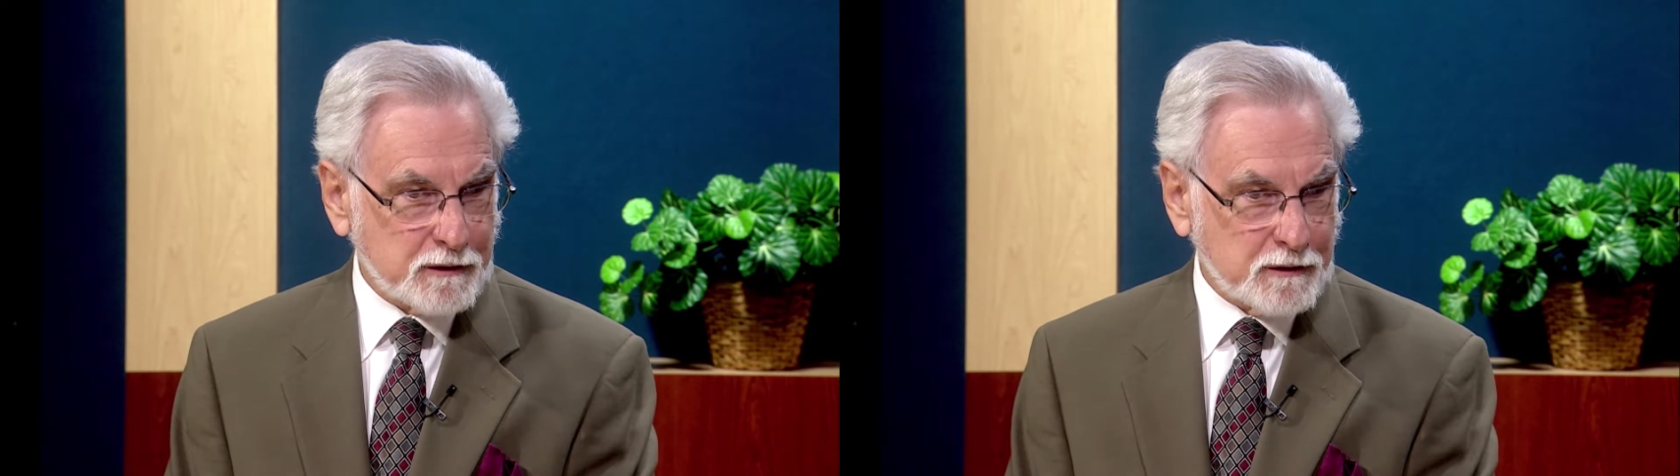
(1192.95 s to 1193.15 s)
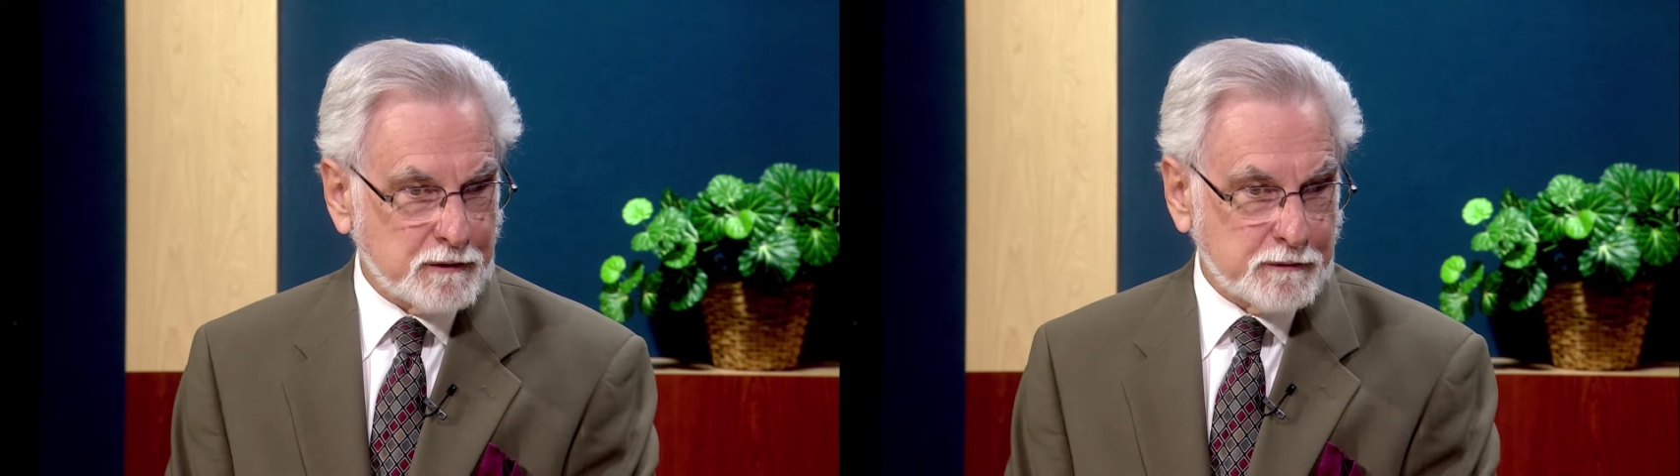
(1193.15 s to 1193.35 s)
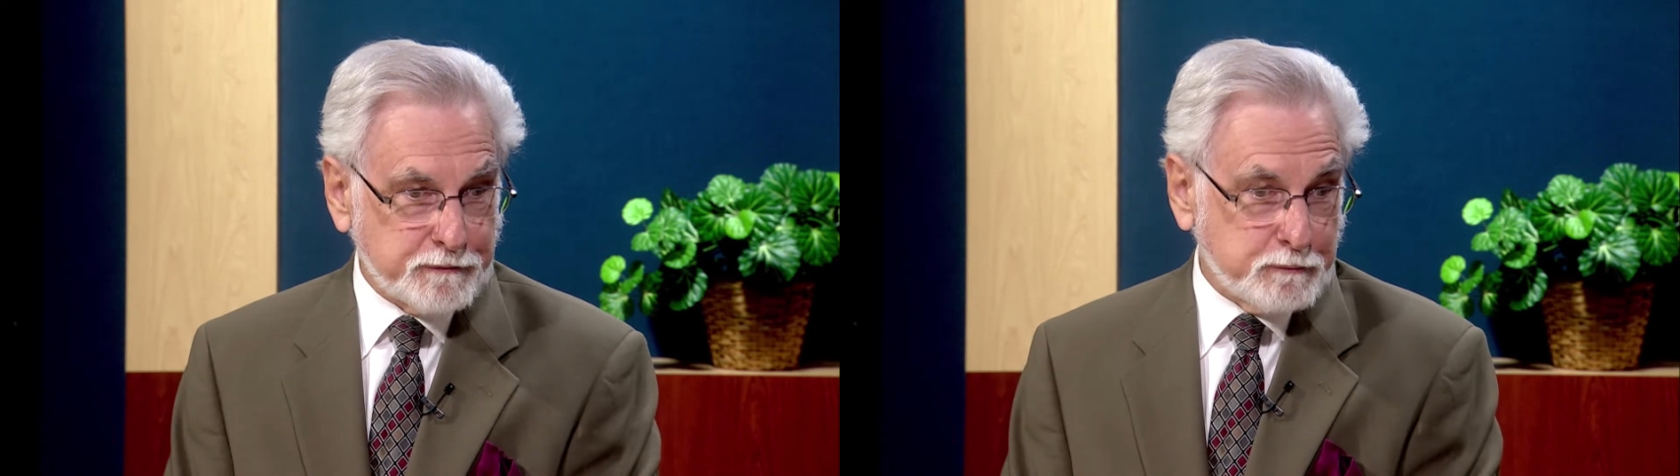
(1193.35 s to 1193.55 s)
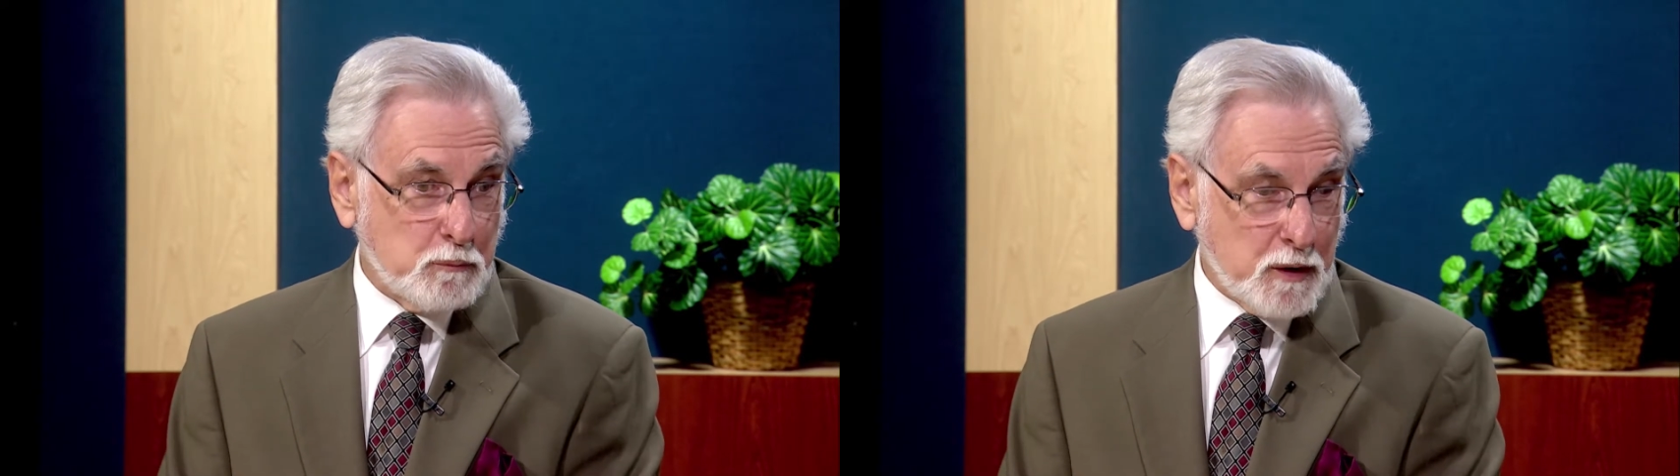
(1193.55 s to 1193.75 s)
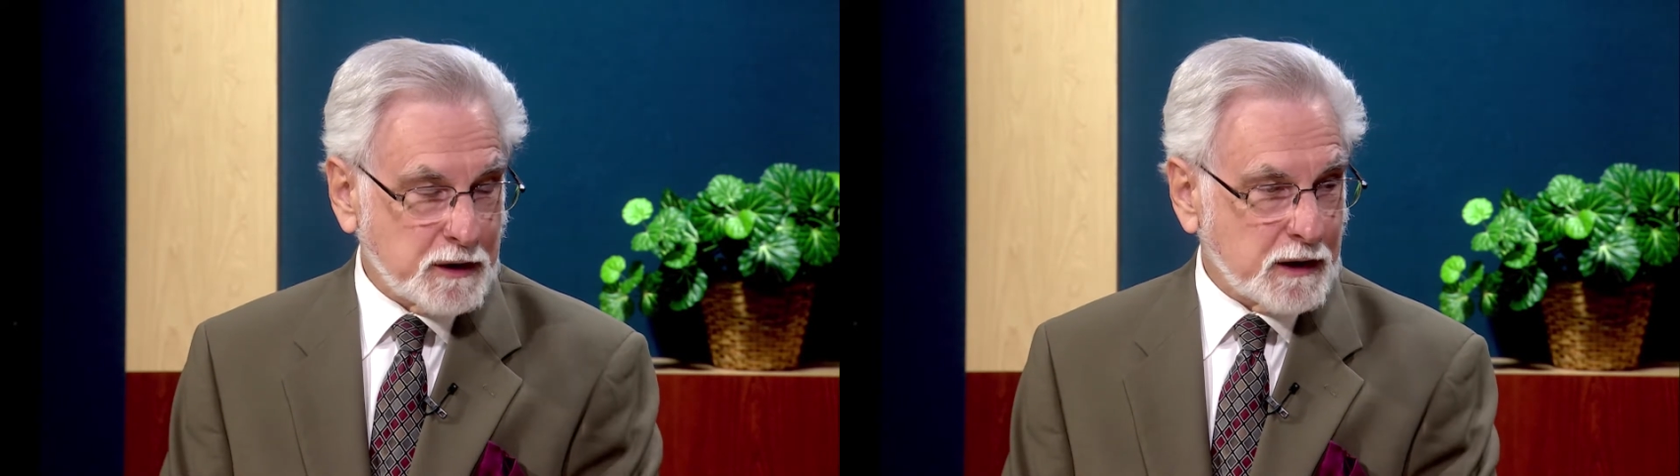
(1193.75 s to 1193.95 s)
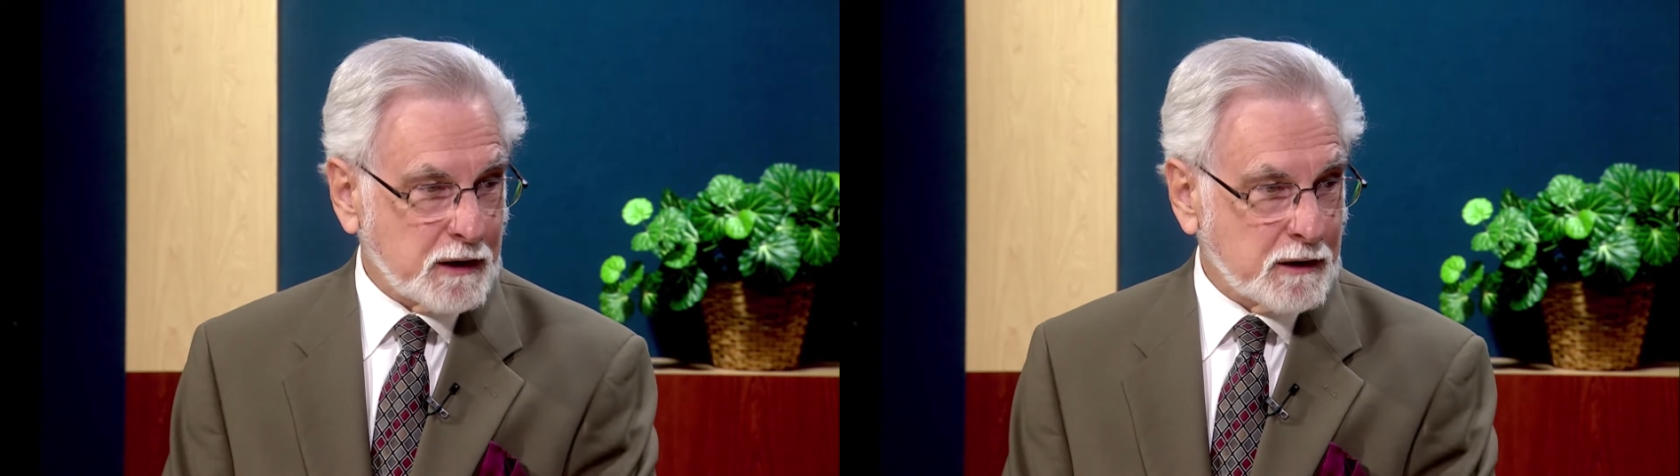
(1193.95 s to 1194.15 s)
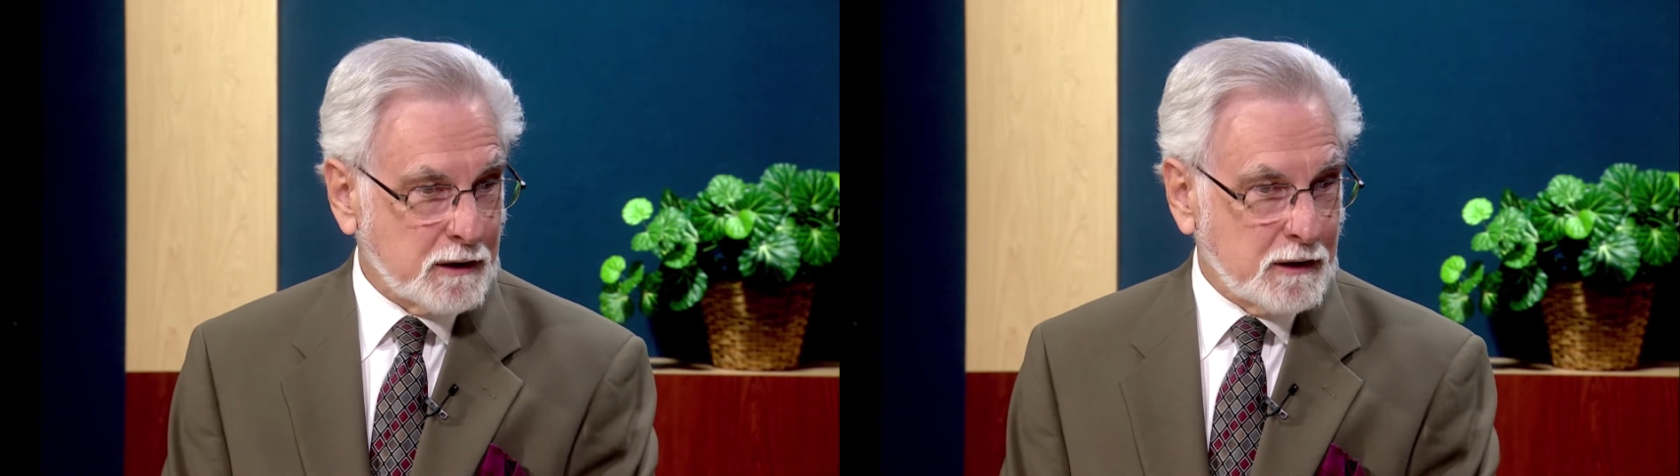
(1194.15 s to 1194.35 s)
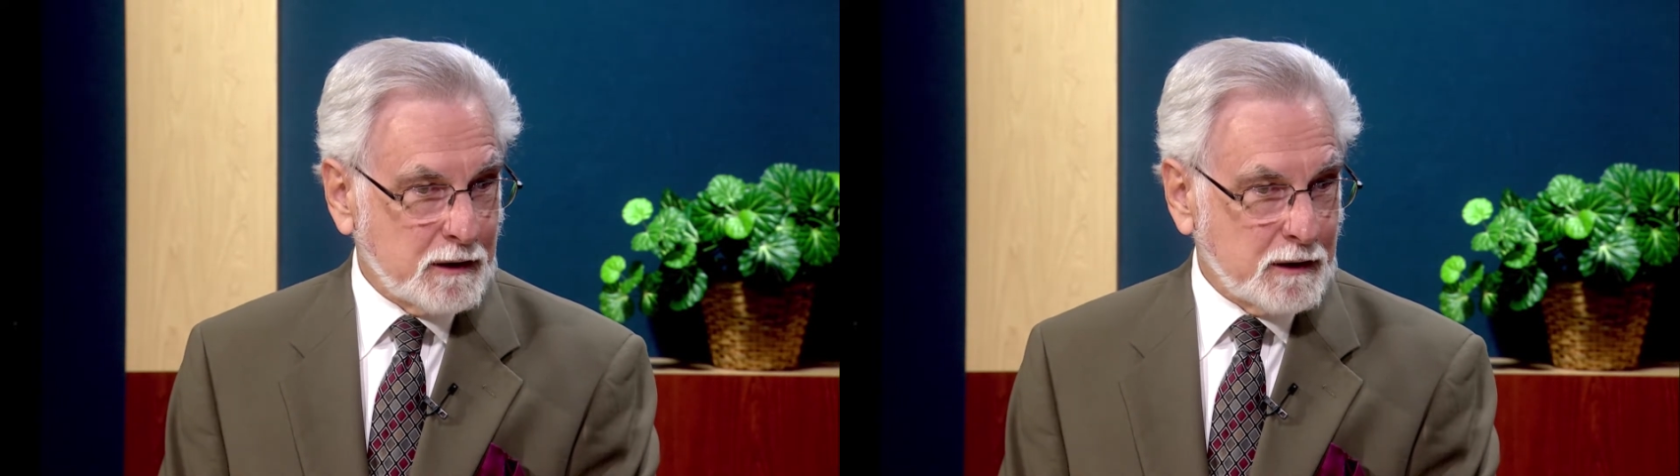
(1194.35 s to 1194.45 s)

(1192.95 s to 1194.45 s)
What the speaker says: of money